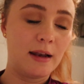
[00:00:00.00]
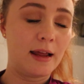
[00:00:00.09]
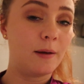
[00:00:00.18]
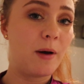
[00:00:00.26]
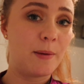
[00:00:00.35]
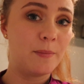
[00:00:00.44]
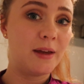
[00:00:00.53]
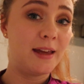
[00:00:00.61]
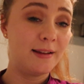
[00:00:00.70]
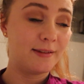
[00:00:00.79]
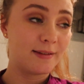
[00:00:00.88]
like
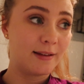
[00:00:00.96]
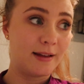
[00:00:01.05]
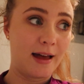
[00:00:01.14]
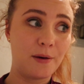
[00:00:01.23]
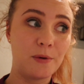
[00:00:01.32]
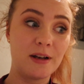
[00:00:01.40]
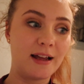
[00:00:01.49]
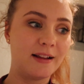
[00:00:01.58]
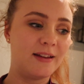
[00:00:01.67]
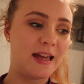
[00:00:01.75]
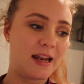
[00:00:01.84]
pumpkins, I would
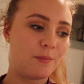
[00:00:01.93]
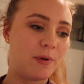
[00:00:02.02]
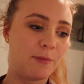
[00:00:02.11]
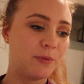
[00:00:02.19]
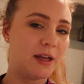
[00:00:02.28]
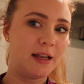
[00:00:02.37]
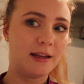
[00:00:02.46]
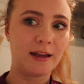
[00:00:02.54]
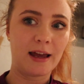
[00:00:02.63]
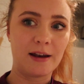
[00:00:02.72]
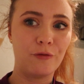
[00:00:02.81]
like to get a
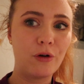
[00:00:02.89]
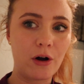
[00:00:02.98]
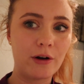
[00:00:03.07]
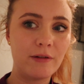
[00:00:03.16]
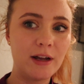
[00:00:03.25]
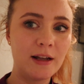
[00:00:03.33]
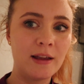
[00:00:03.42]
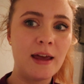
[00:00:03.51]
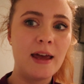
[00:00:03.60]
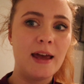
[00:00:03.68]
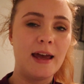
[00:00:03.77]
pumpkin and kind of carve it.
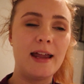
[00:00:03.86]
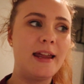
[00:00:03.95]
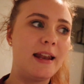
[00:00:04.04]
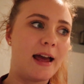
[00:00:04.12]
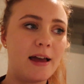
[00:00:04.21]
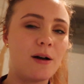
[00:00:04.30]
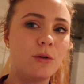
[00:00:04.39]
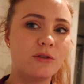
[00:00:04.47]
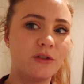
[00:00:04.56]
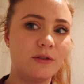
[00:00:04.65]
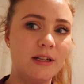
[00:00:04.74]
And then I
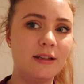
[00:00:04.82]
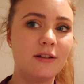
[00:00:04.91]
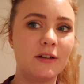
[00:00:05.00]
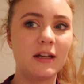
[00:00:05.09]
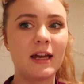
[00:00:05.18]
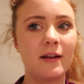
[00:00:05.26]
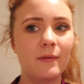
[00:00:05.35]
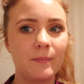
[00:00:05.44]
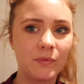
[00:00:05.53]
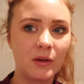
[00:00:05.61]
also need to get...